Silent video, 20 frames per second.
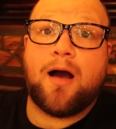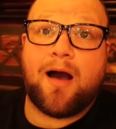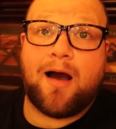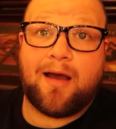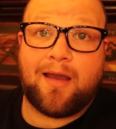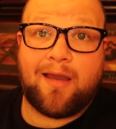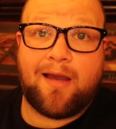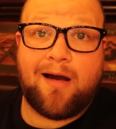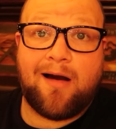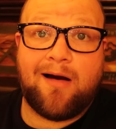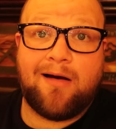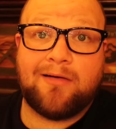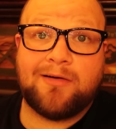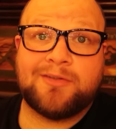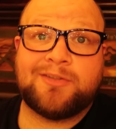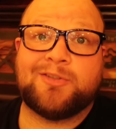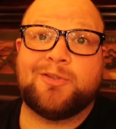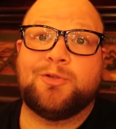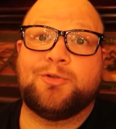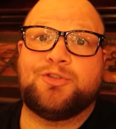I
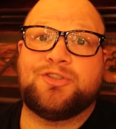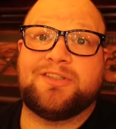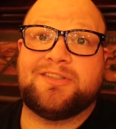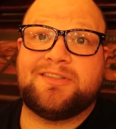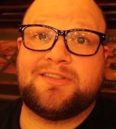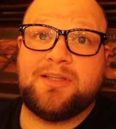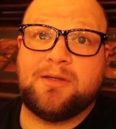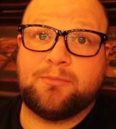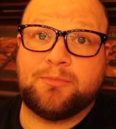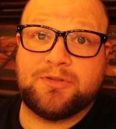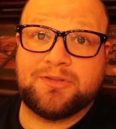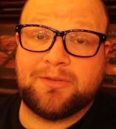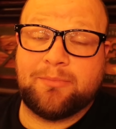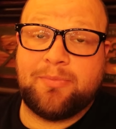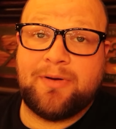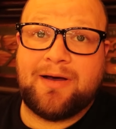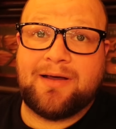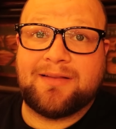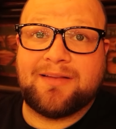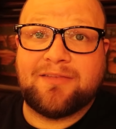also just stumbled
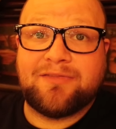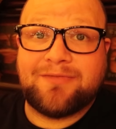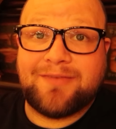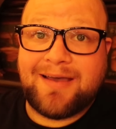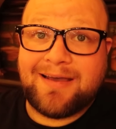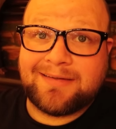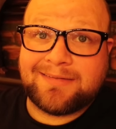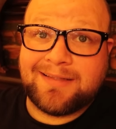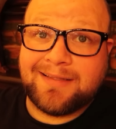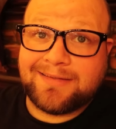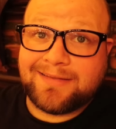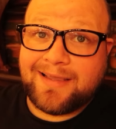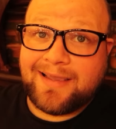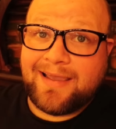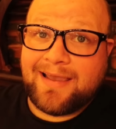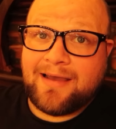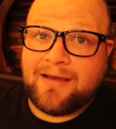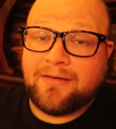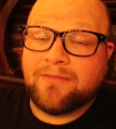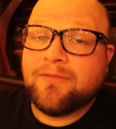upon the fact that they
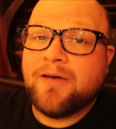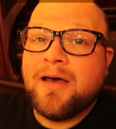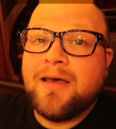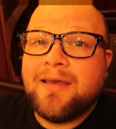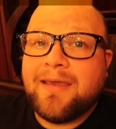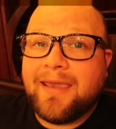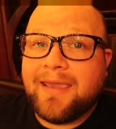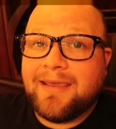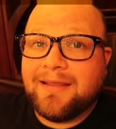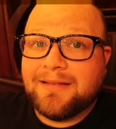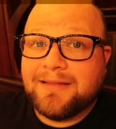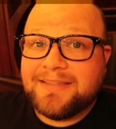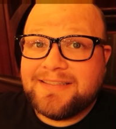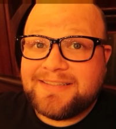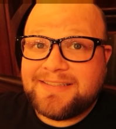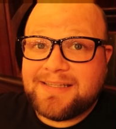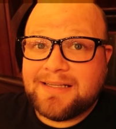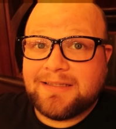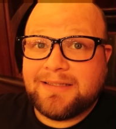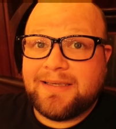have a Le
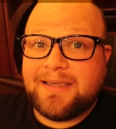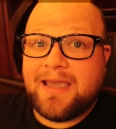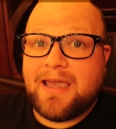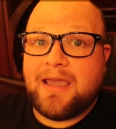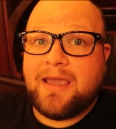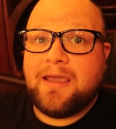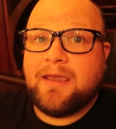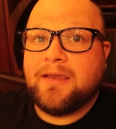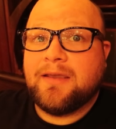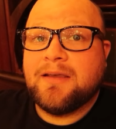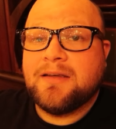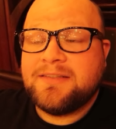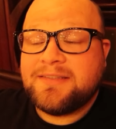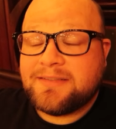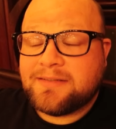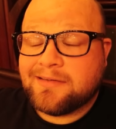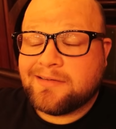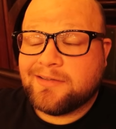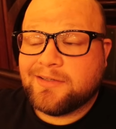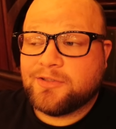Cellier
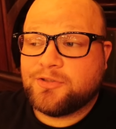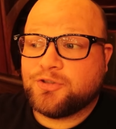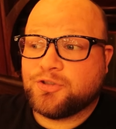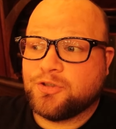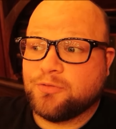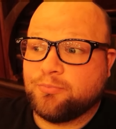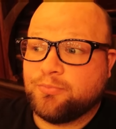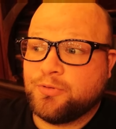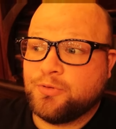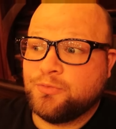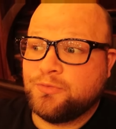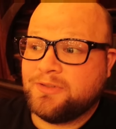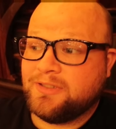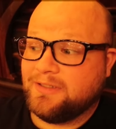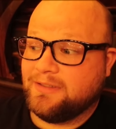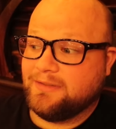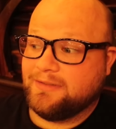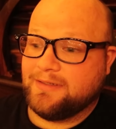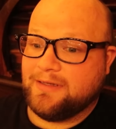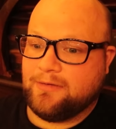signature
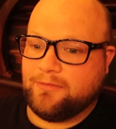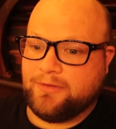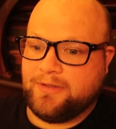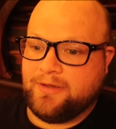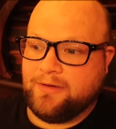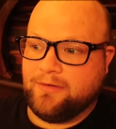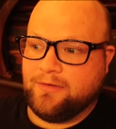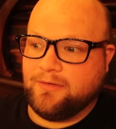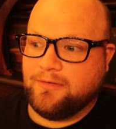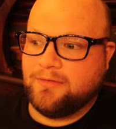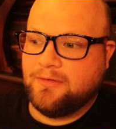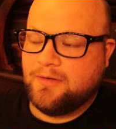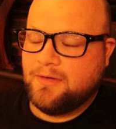poutine down here.